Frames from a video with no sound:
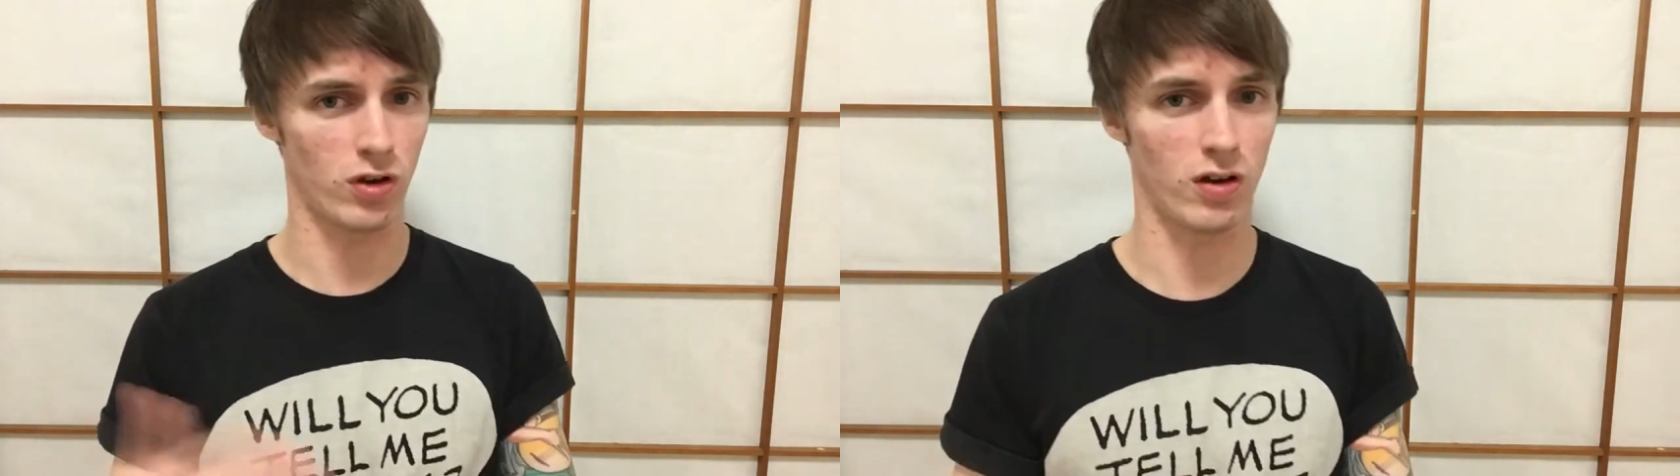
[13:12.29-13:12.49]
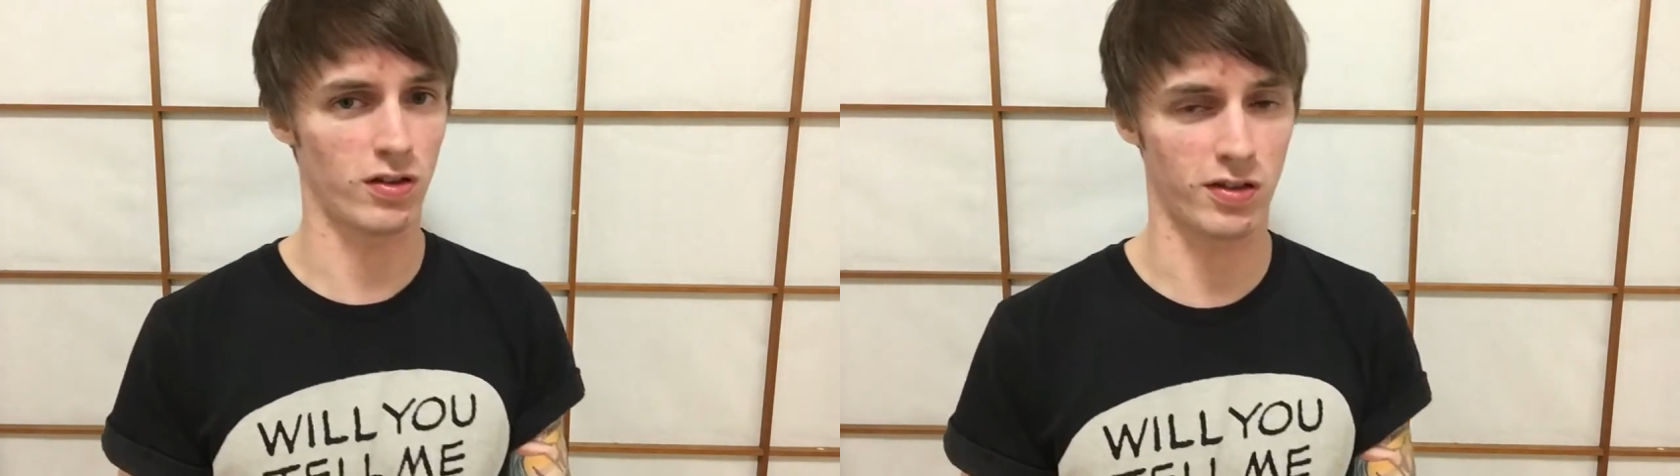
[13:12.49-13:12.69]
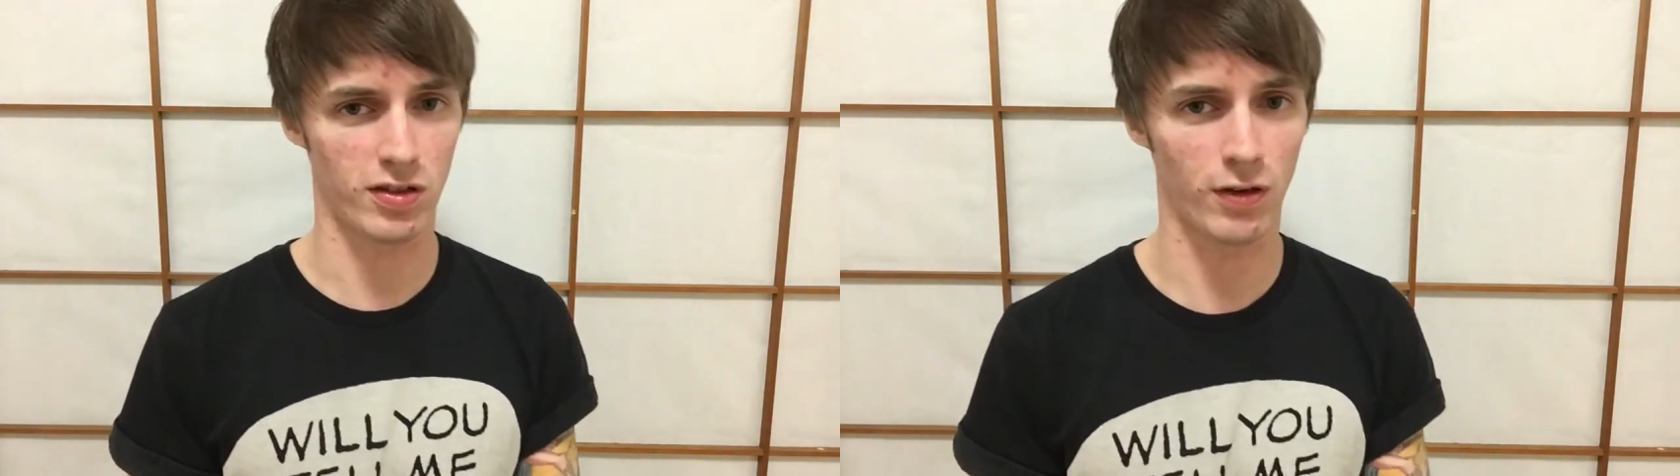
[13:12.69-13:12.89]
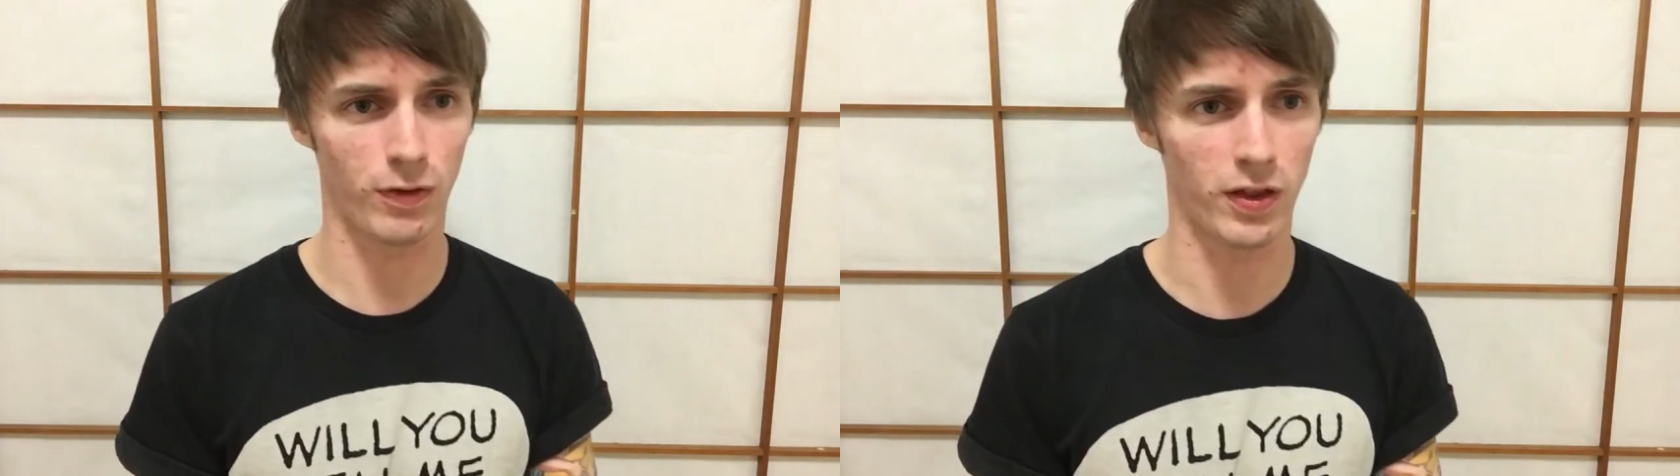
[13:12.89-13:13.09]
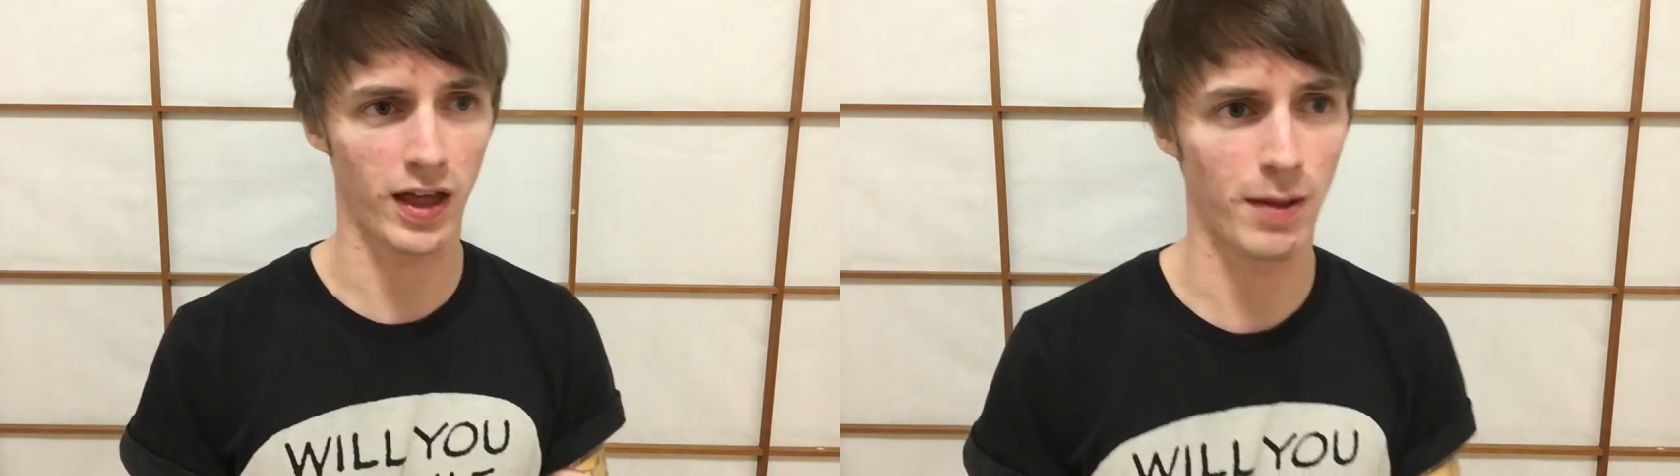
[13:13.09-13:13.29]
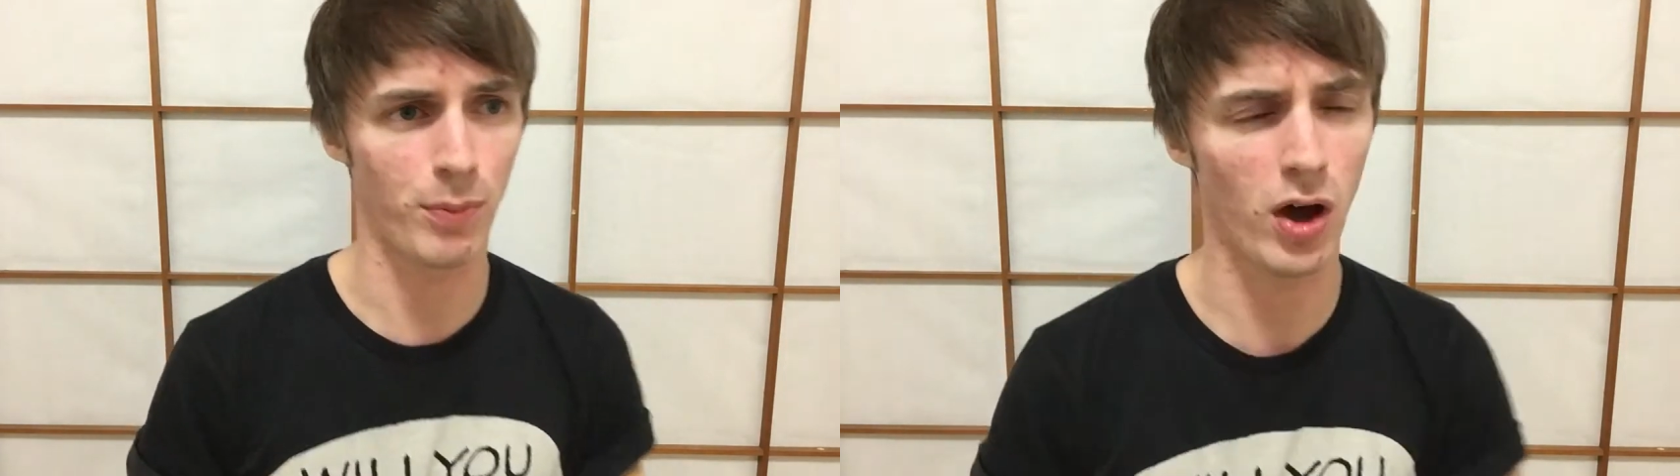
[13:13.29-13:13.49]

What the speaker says: charges and stuff like that,